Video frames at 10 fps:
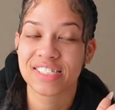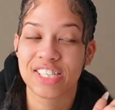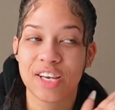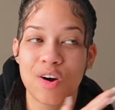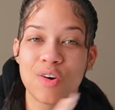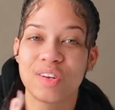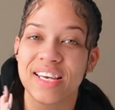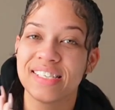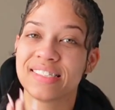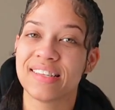J. Cole did
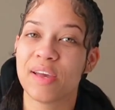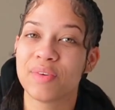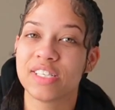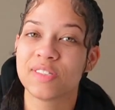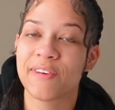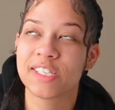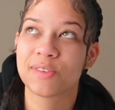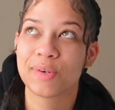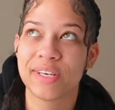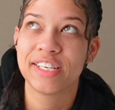his thing with this festival.